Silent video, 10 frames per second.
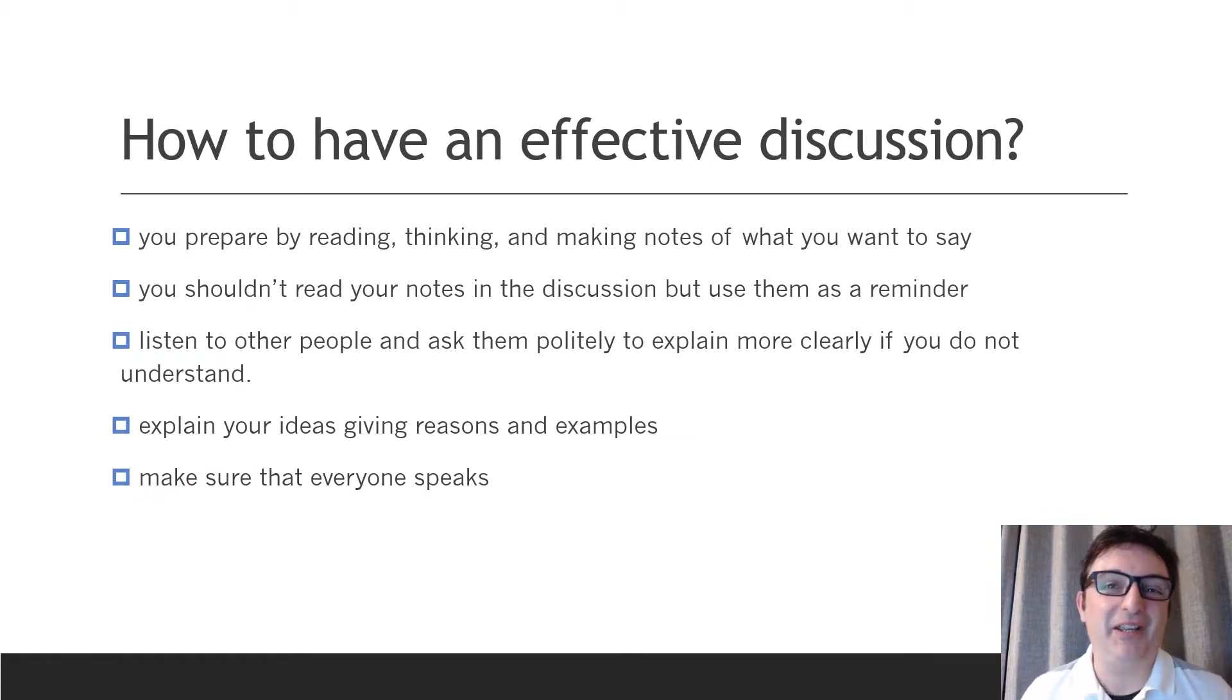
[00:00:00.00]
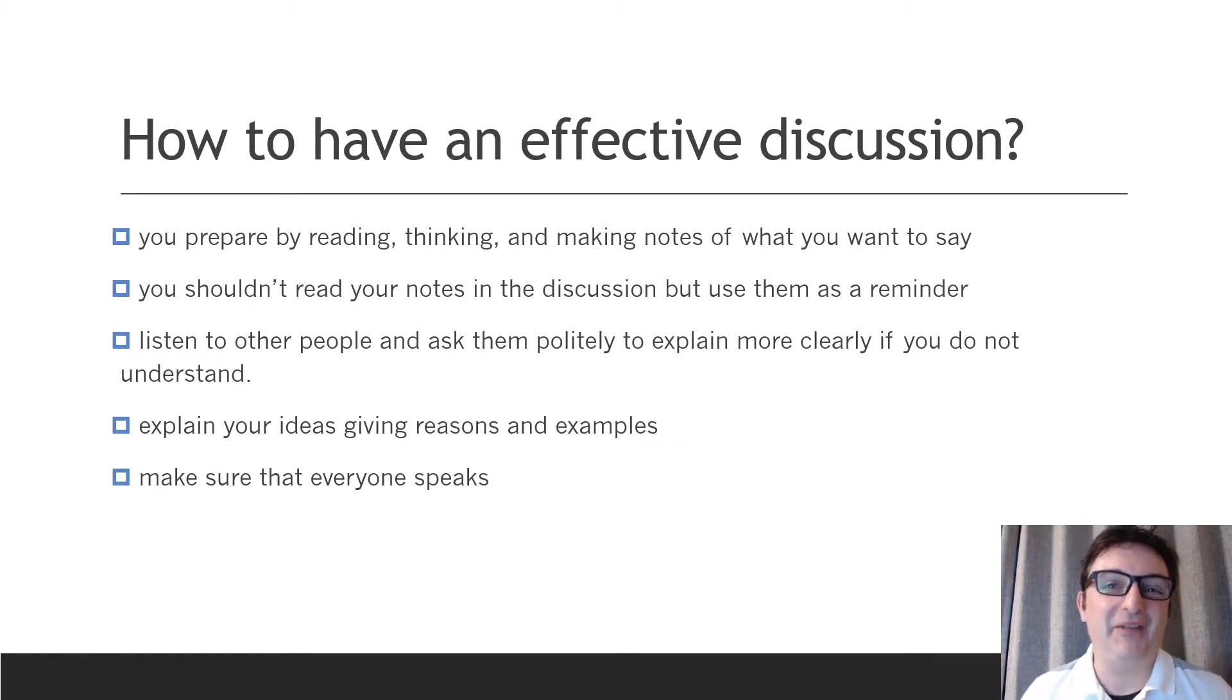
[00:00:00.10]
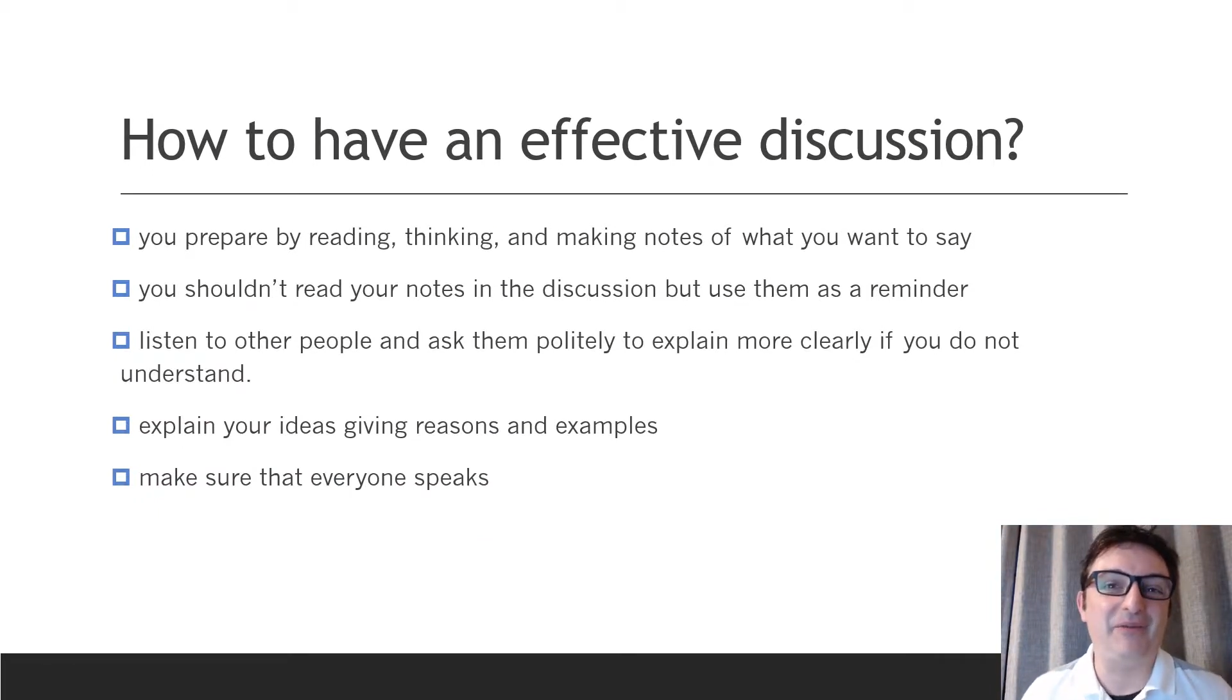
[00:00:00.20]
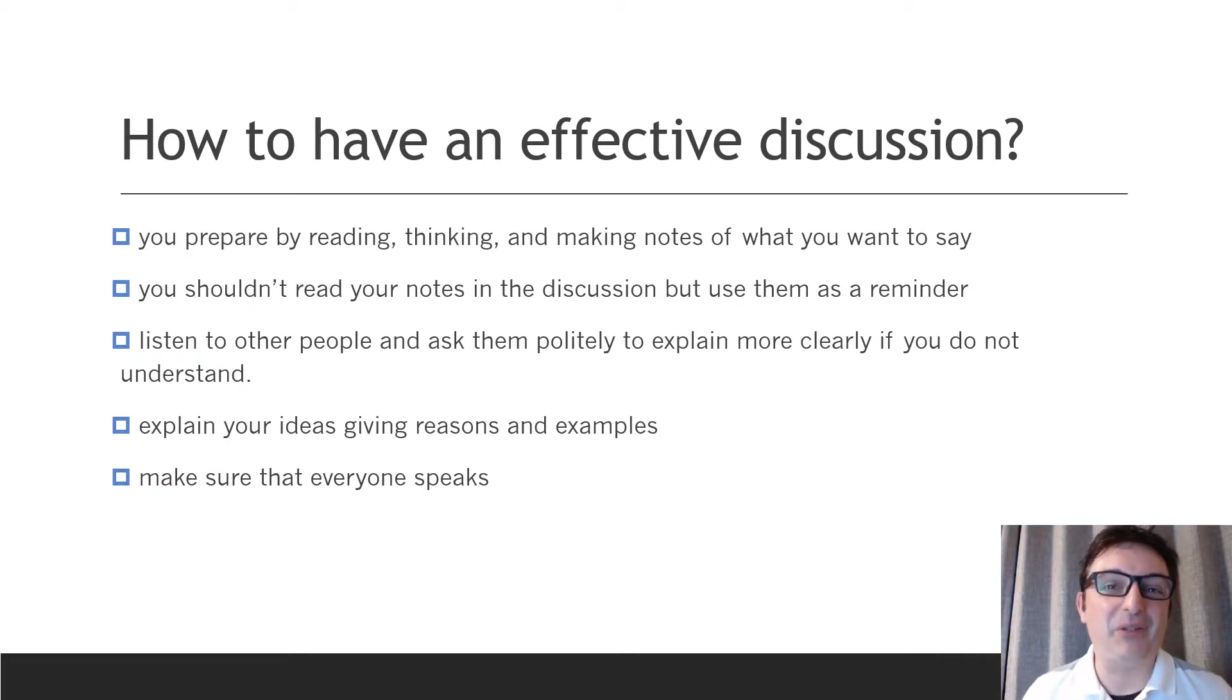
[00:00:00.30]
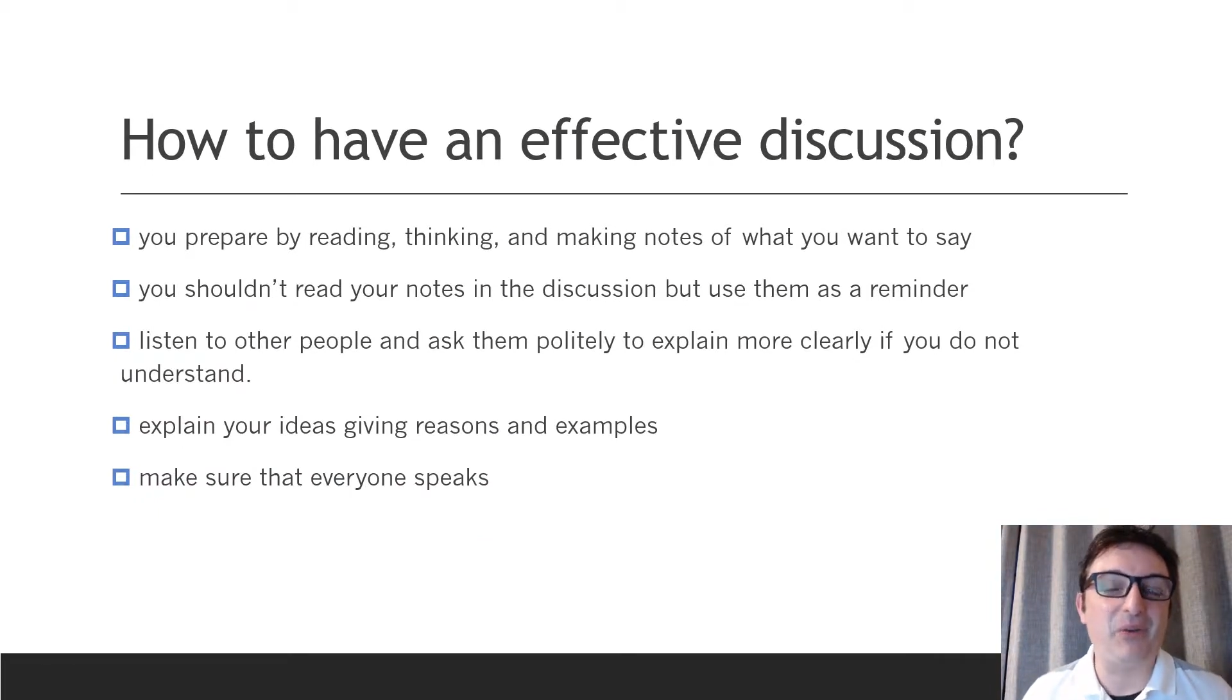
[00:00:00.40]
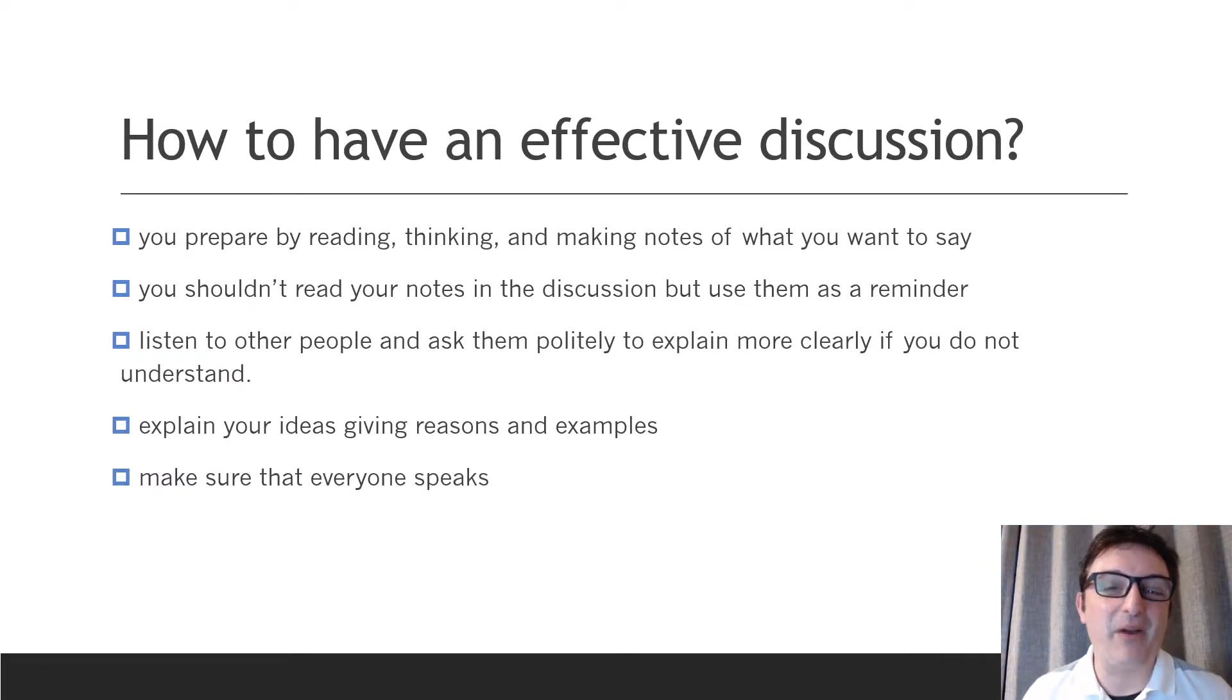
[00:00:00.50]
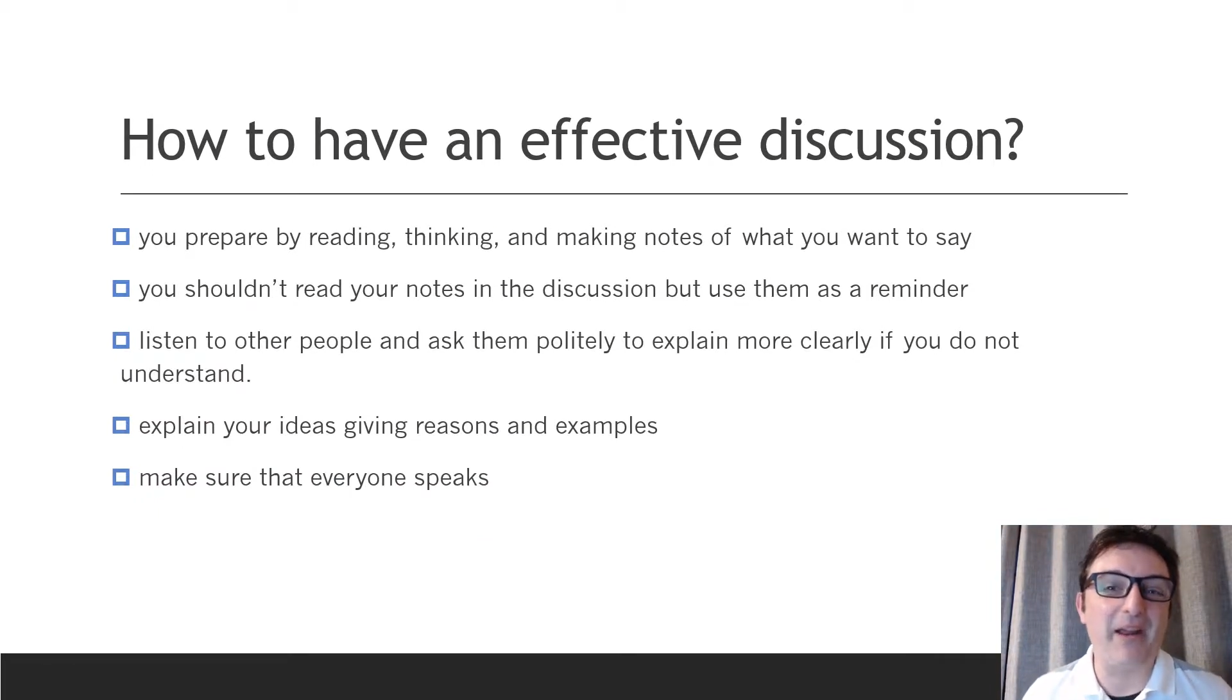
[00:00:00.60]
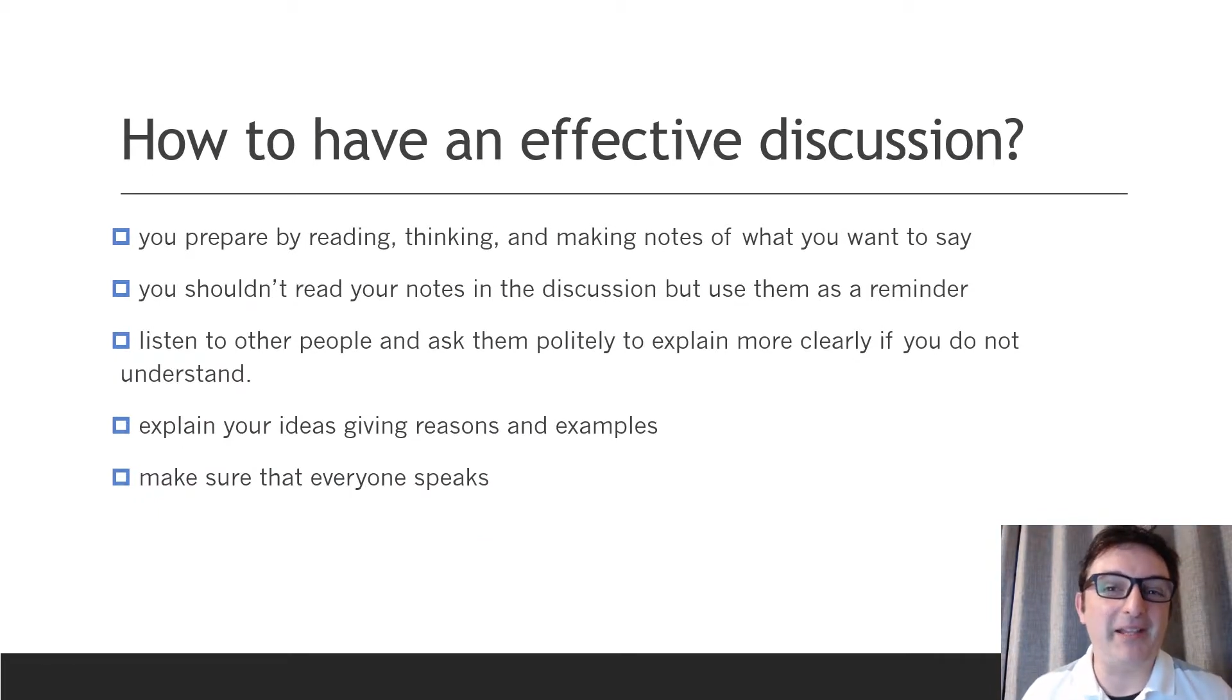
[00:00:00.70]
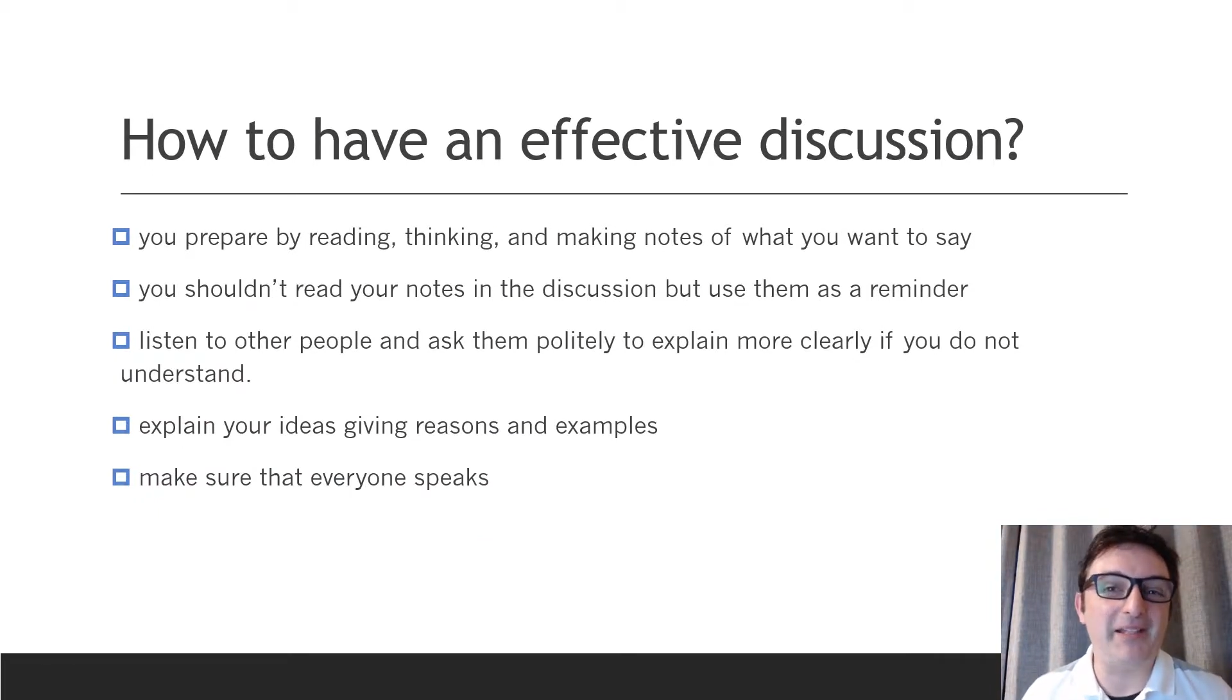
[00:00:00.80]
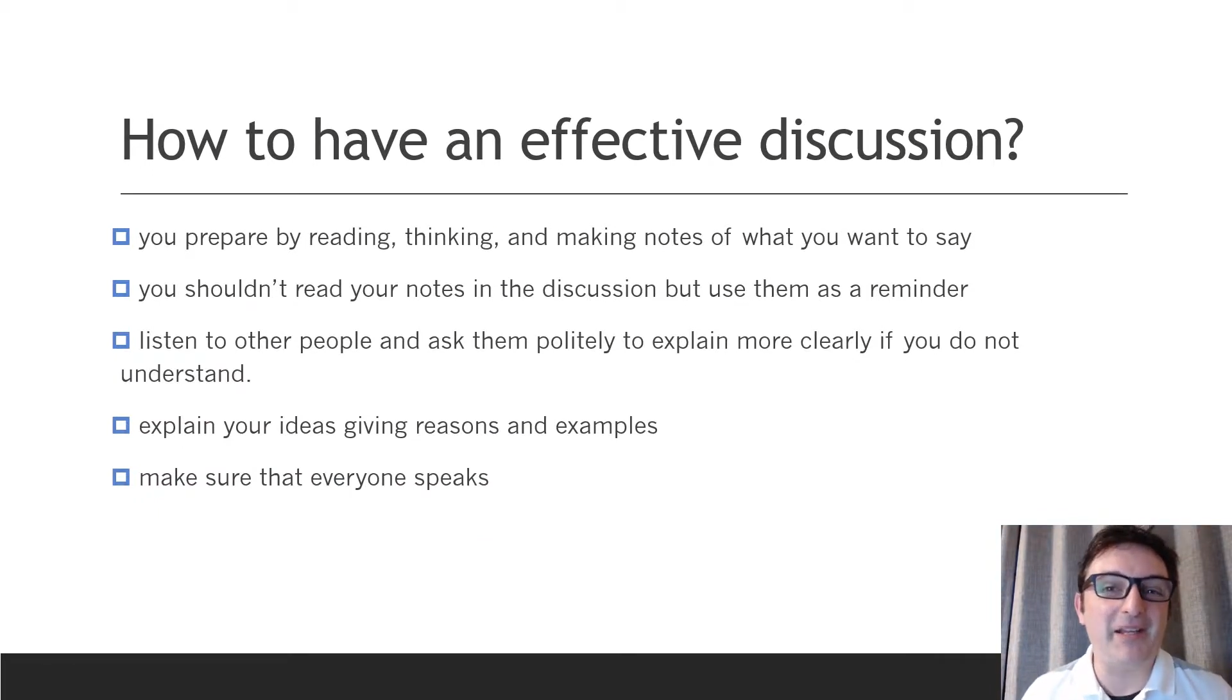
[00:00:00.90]

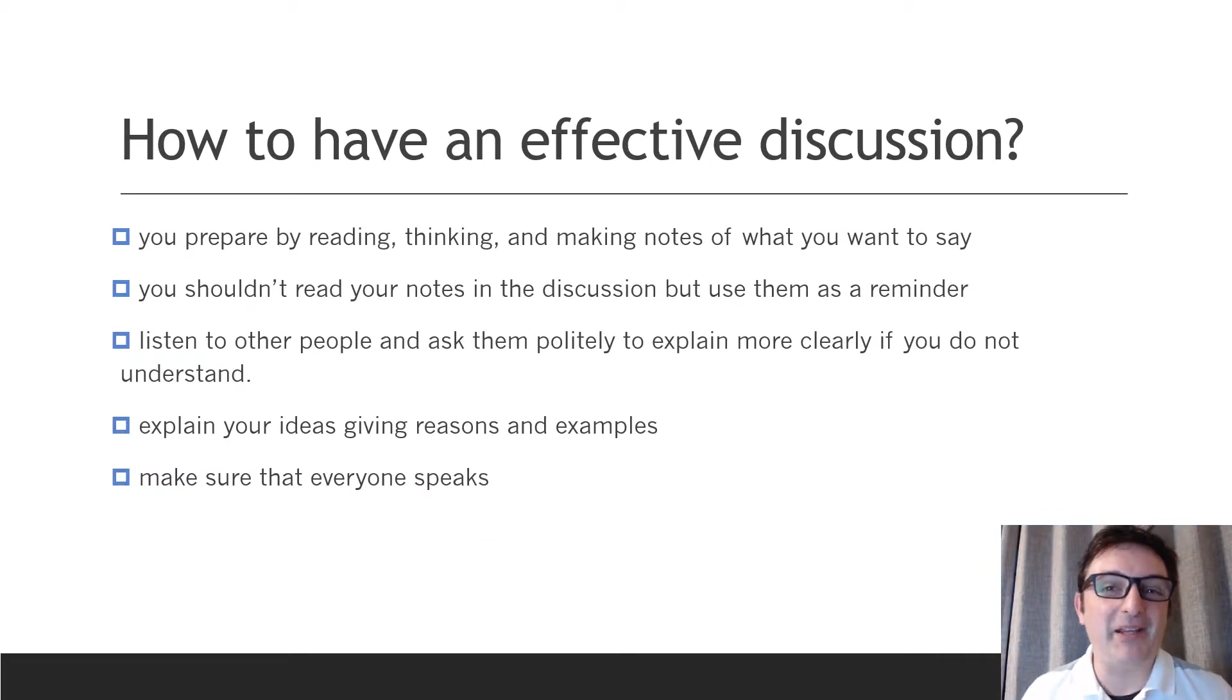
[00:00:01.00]
requires